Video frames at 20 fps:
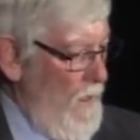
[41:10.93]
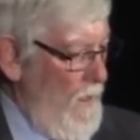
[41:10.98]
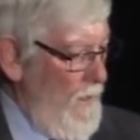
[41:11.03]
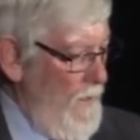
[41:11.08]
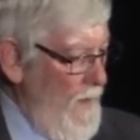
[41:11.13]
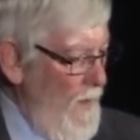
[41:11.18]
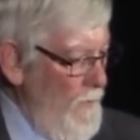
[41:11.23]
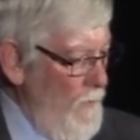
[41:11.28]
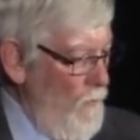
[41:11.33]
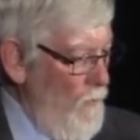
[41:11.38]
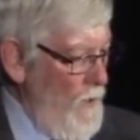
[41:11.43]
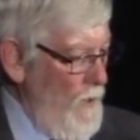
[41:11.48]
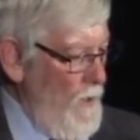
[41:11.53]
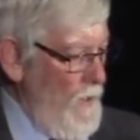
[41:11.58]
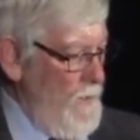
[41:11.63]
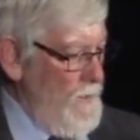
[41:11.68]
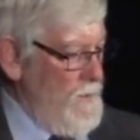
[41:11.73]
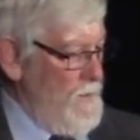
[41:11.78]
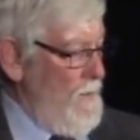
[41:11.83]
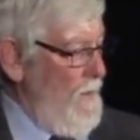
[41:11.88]
In other
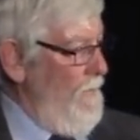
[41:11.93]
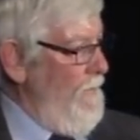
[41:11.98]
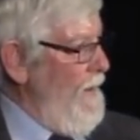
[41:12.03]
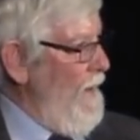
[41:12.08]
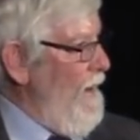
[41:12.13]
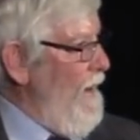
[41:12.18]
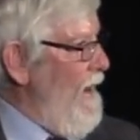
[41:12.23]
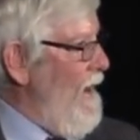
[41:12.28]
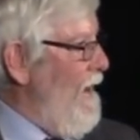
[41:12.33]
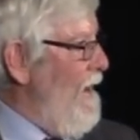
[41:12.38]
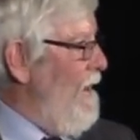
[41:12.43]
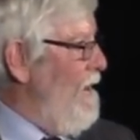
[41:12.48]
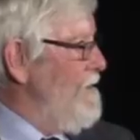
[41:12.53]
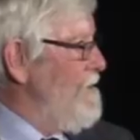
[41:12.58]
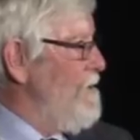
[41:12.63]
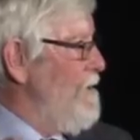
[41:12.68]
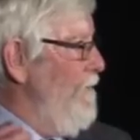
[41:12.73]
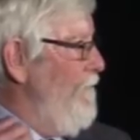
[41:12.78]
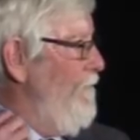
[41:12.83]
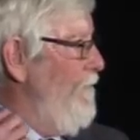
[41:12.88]
words, there are
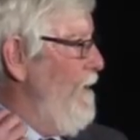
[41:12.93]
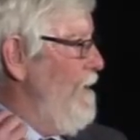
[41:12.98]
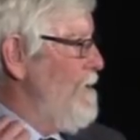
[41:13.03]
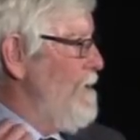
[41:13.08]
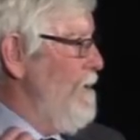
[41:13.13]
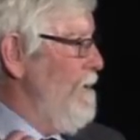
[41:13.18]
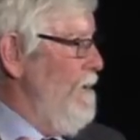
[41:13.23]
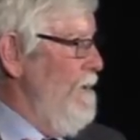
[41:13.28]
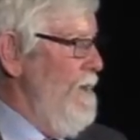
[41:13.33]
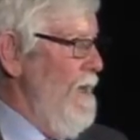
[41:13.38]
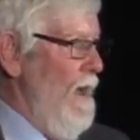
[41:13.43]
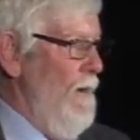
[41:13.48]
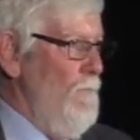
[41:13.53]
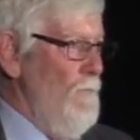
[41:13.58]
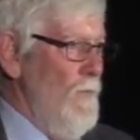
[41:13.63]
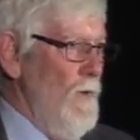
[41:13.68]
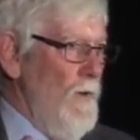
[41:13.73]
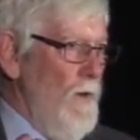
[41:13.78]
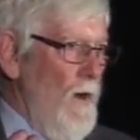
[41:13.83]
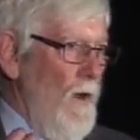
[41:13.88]
sufficient
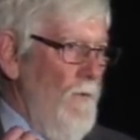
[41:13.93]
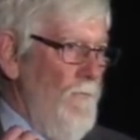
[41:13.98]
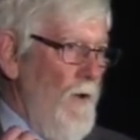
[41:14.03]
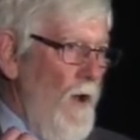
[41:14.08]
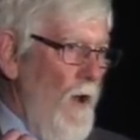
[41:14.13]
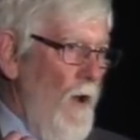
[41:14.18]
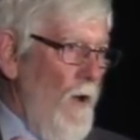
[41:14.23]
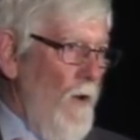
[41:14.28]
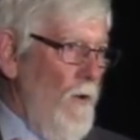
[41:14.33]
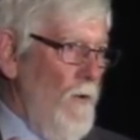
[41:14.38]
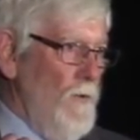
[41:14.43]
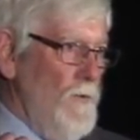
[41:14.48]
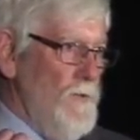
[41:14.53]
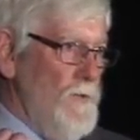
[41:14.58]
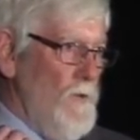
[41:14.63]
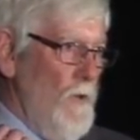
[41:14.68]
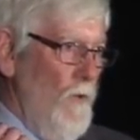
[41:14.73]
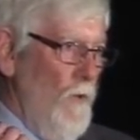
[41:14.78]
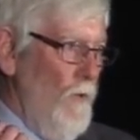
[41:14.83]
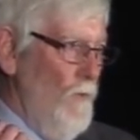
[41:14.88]
number of
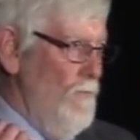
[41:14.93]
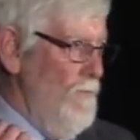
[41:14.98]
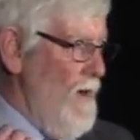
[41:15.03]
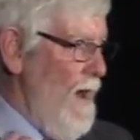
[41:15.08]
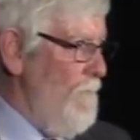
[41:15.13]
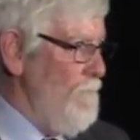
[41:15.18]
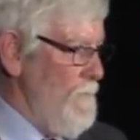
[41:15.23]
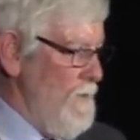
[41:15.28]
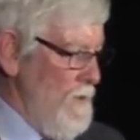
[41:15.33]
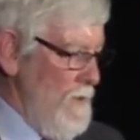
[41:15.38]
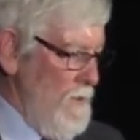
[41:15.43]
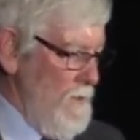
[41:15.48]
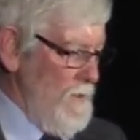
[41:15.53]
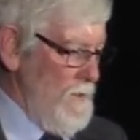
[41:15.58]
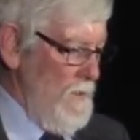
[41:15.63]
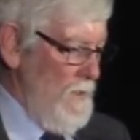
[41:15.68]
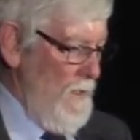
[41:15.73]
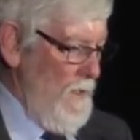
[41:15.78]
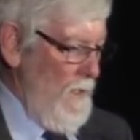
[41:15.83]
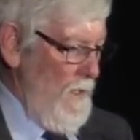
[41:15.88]
holes or
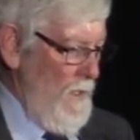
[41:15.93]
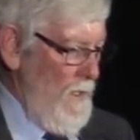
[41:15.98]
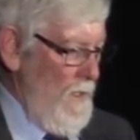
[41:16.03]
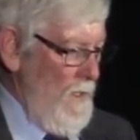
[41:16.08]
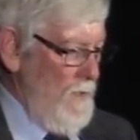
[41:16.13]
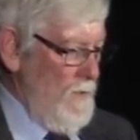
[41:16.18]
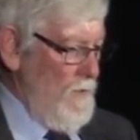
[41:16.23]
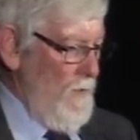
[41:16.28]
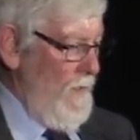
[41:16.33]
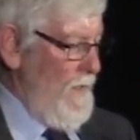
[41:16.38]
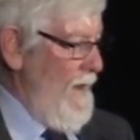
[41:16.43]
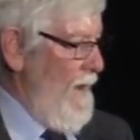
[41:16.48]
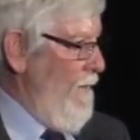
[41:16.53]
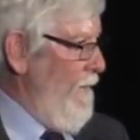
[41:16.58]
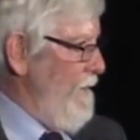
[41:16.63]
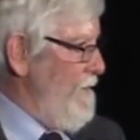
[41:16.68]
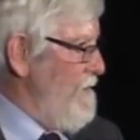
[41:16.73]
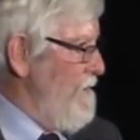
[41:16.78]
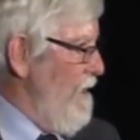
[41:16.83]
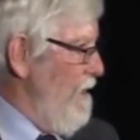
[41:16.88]
ruptures to
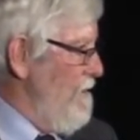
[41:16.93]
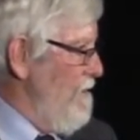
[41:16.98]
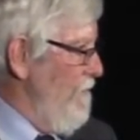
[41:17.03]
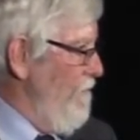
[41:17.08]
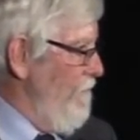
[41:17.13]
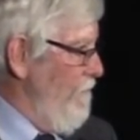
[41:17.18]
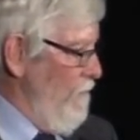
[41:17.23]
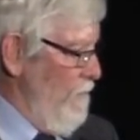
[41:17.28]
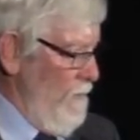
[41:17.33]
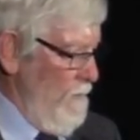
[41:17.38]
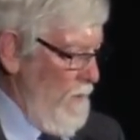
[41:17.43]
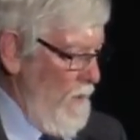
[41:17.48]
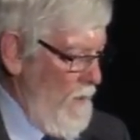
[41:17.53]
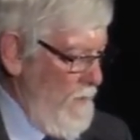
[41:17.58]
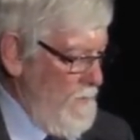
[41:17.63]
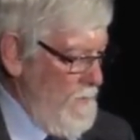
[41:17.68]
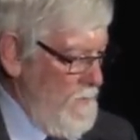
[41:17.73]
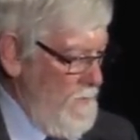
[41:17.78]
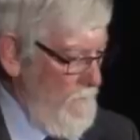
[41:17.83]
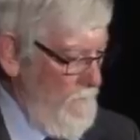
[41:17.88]
allow excessive fluid
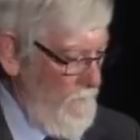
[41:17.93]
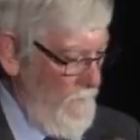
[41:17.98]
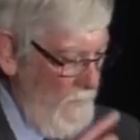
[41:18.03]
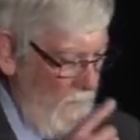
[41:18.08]
loss.